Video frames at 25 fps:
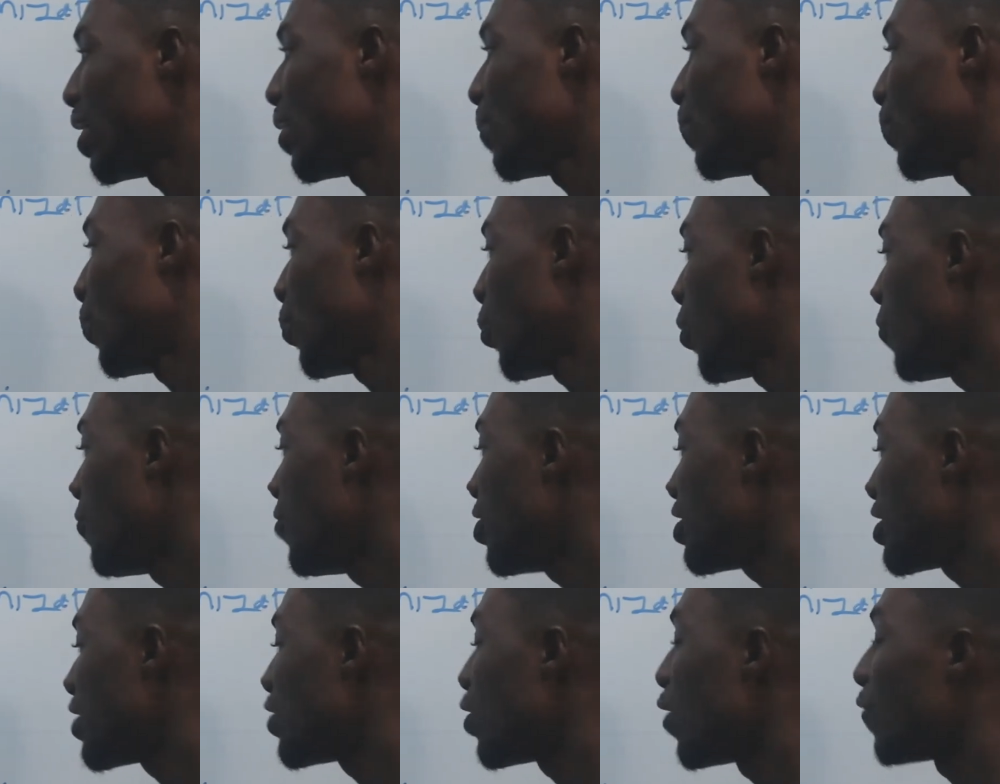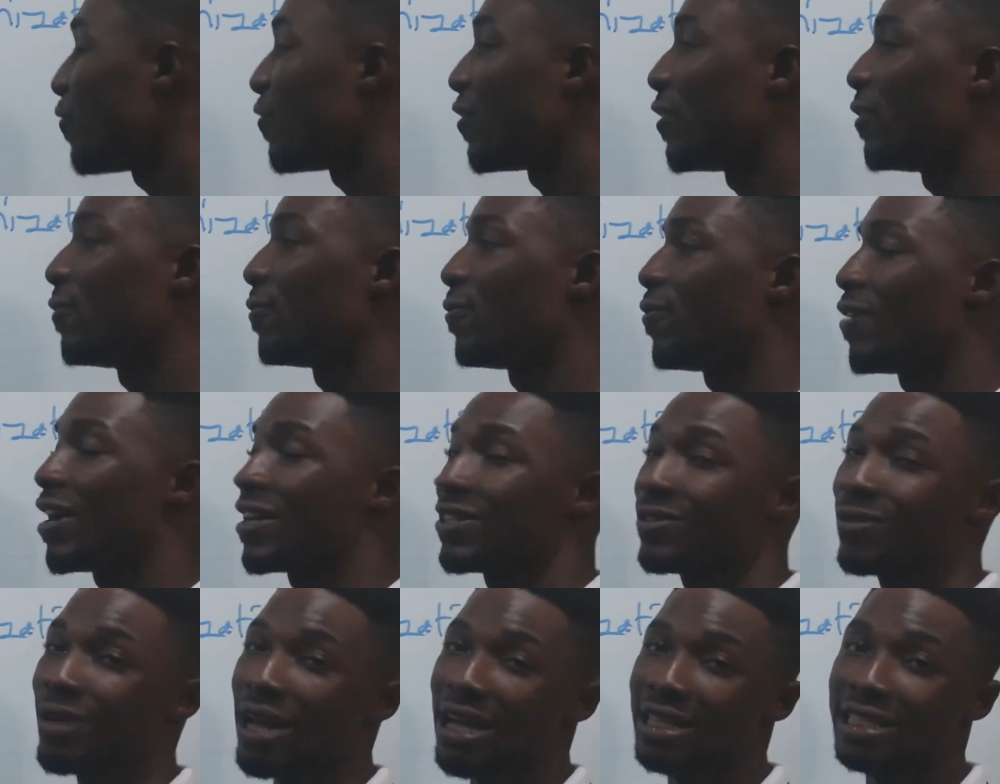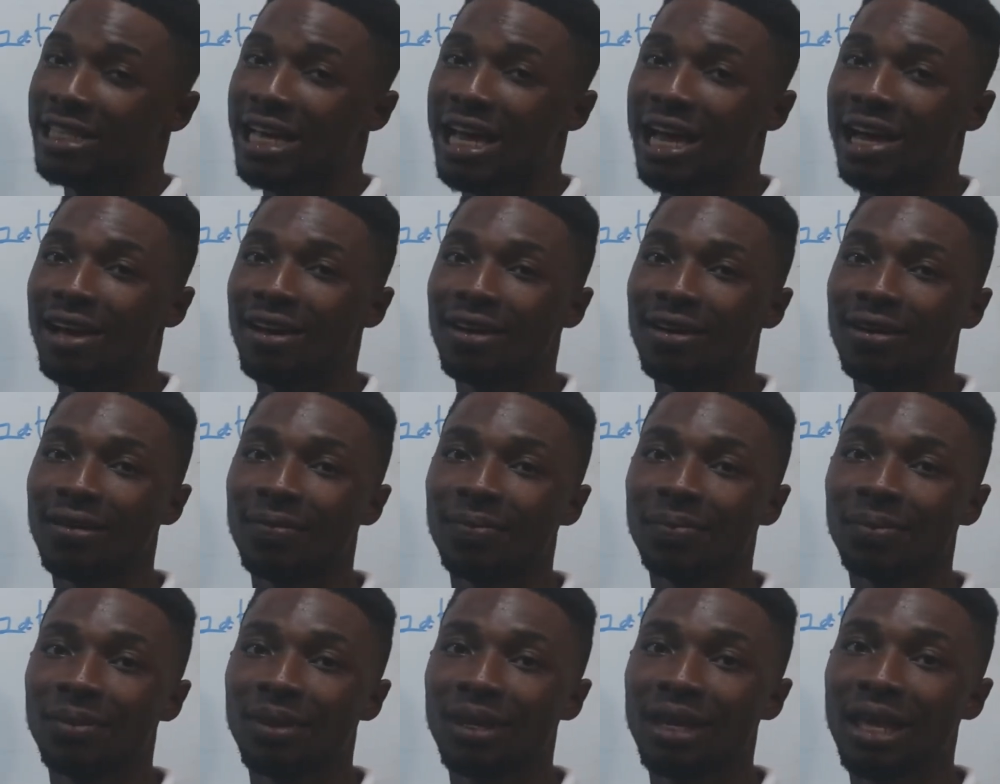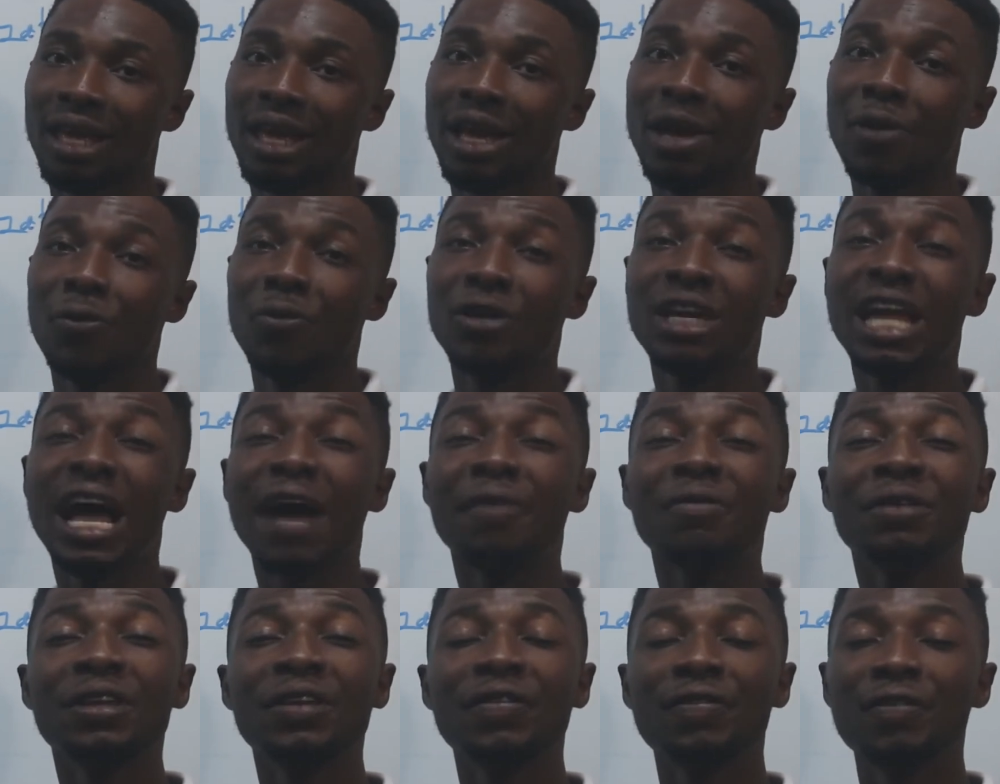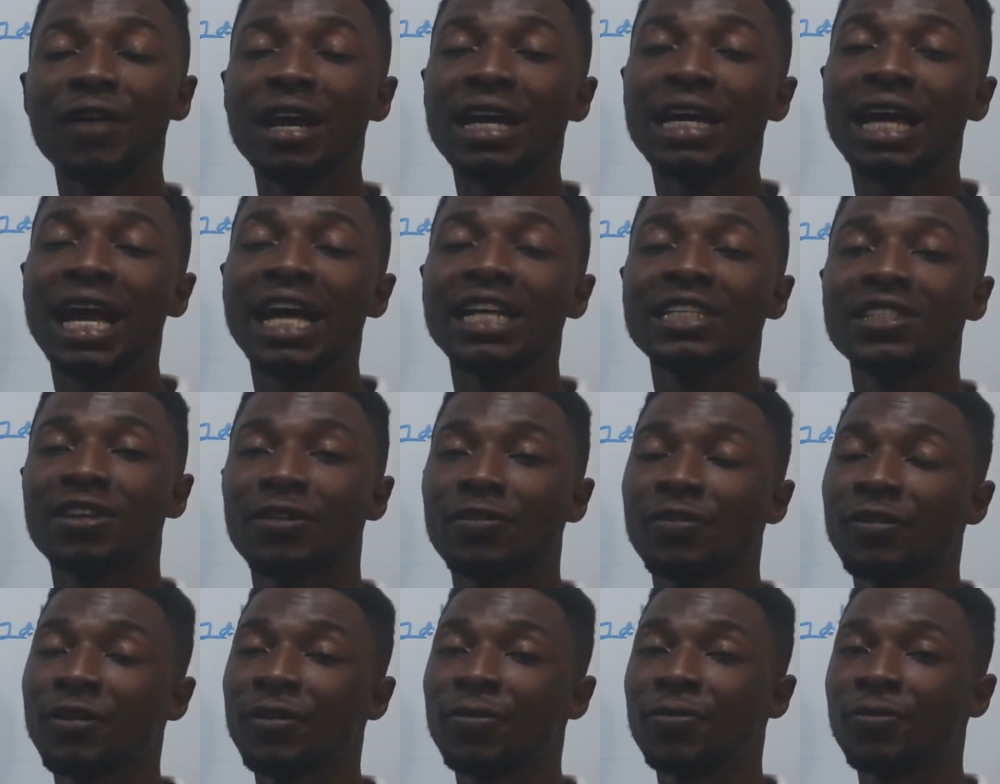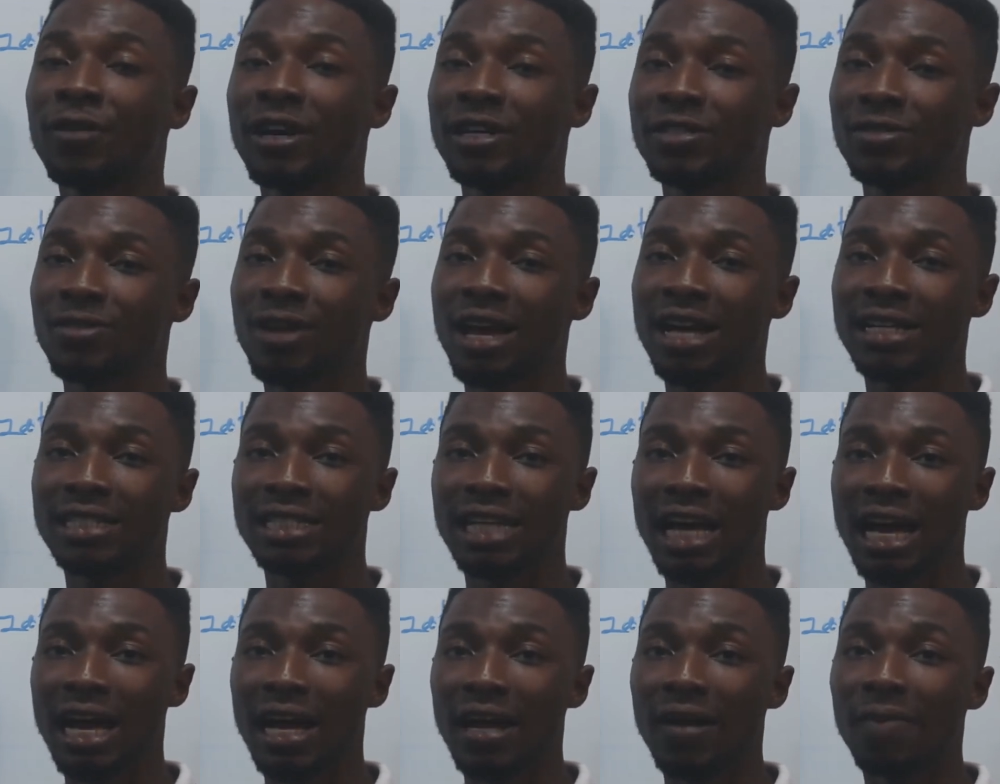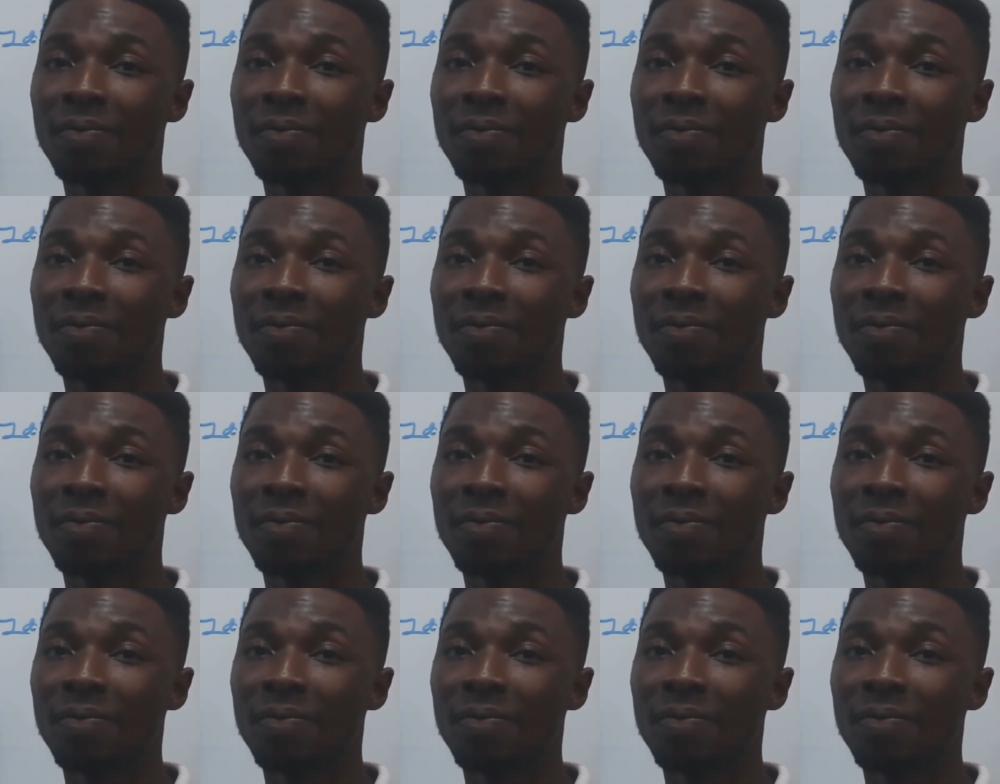Provision of infrastructure. We have different kinds of infrastructure.